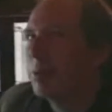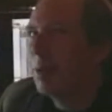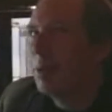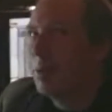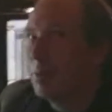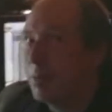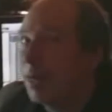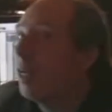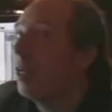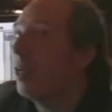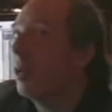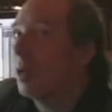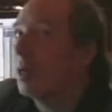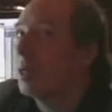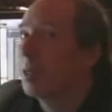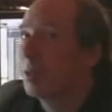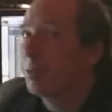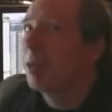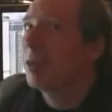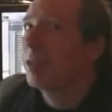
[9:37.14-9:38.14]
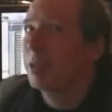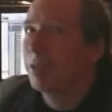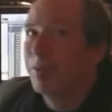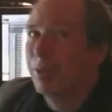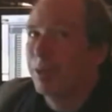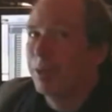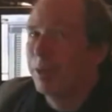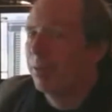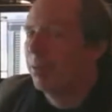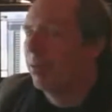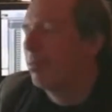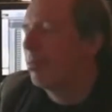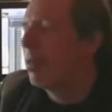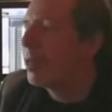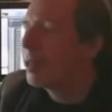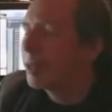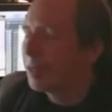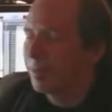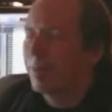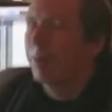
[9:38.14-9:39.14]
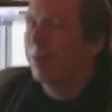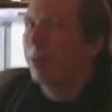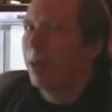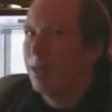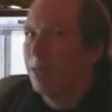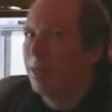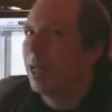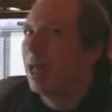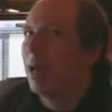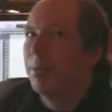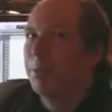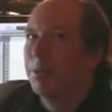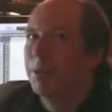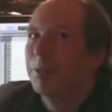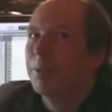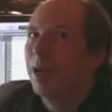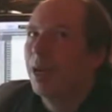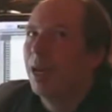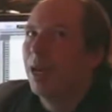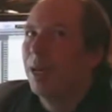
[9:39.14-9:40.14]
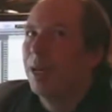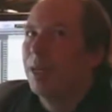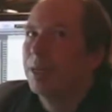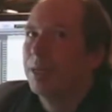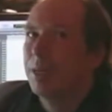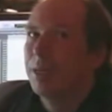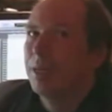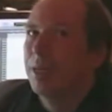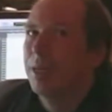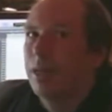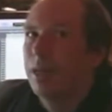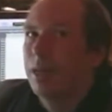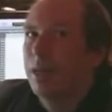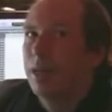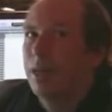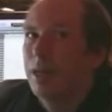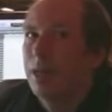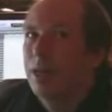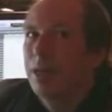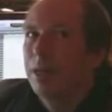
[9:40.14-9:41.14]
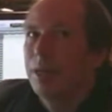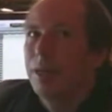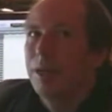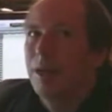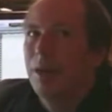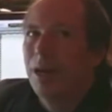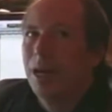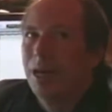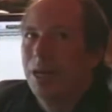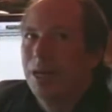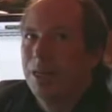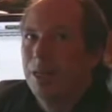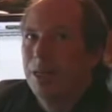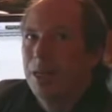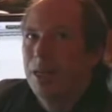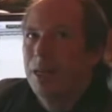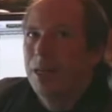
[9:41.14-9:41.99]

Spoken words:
be really honest, most of the writing happens in my head, you know, and